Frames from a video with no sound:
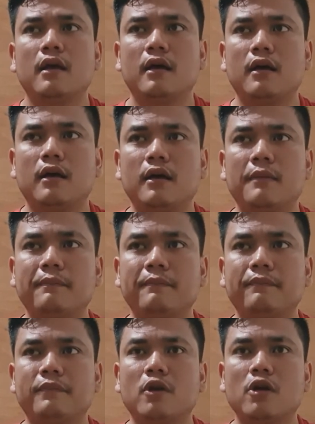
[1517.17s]

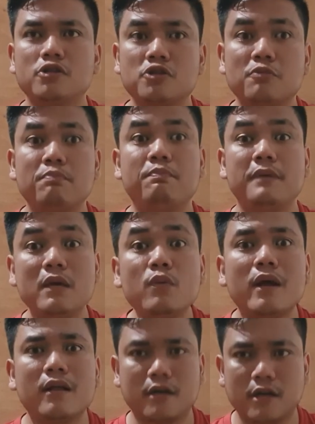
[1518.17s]
Also be
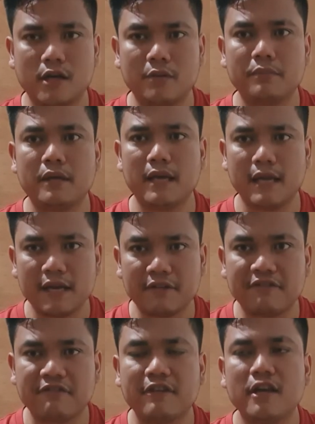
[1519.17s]
welcome
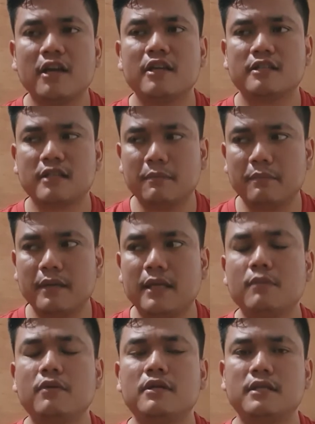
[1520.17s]
if somebody
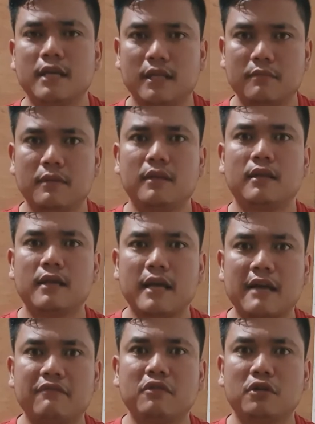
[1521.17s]
would tell me that I
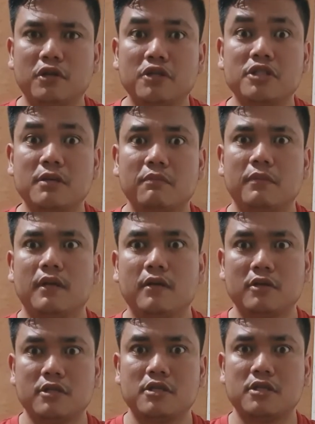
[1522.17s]
have to learn something,
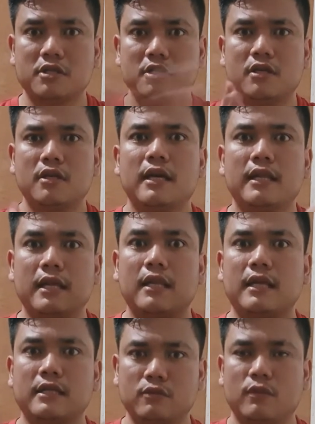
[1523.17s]
because I think
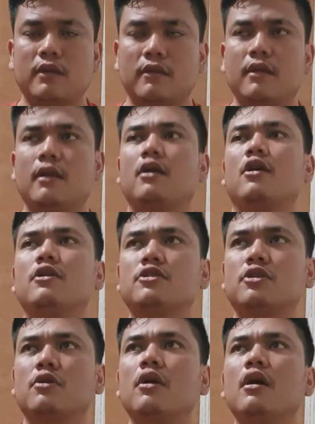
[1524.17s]
that's one thing
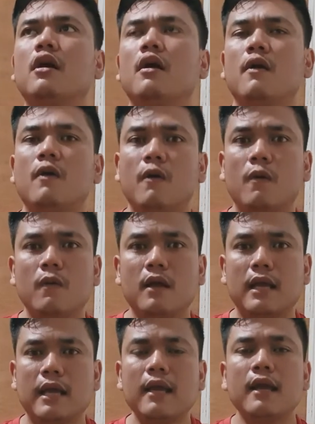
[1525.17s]
also.
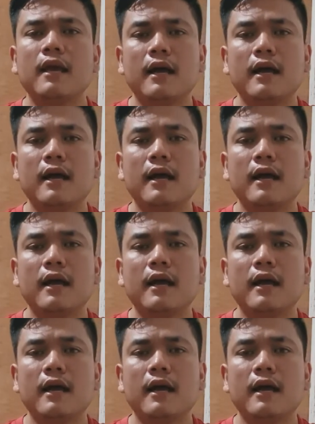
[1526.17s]
Okay.